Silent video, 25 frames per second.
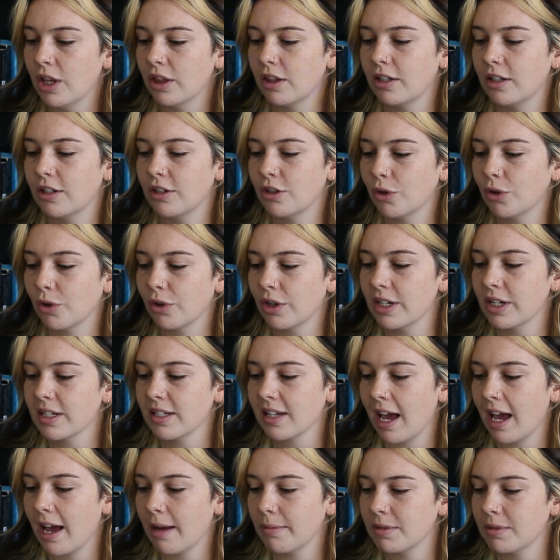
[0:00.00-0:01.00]
the notorious
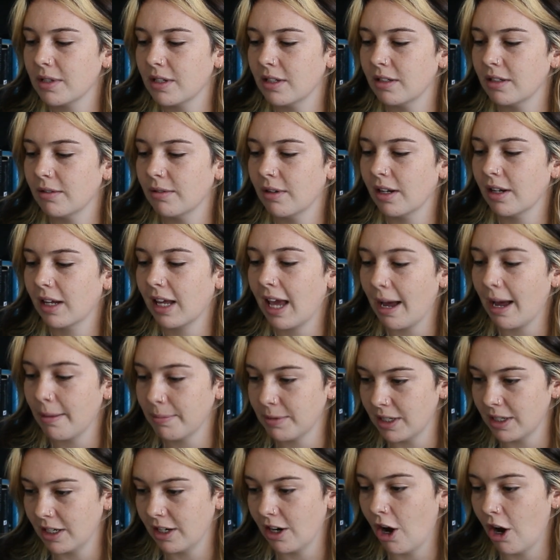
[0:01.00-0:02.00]

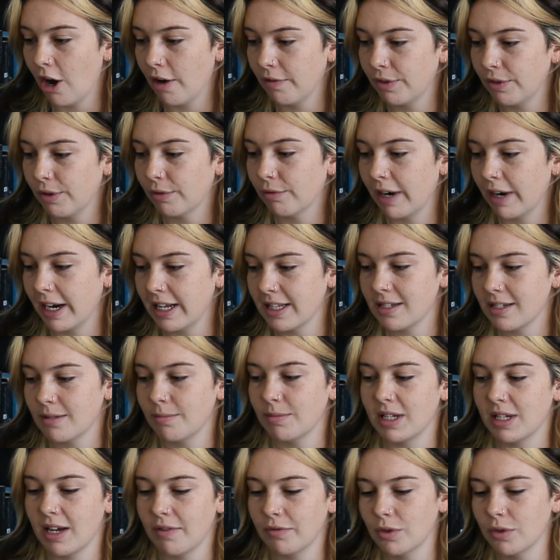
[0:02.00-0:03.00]
captain of the Ransom
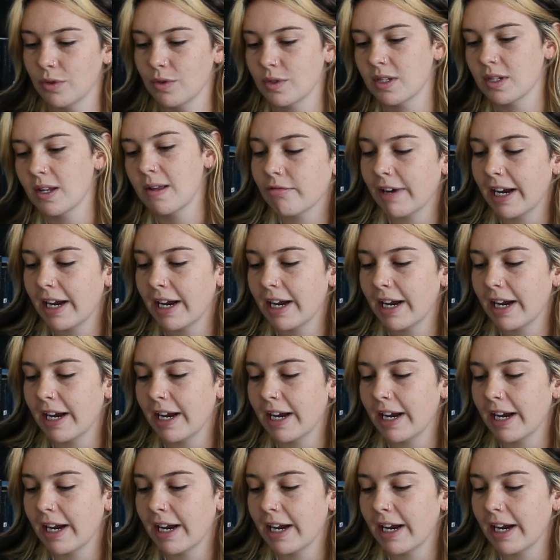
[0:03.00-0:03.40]
Devils.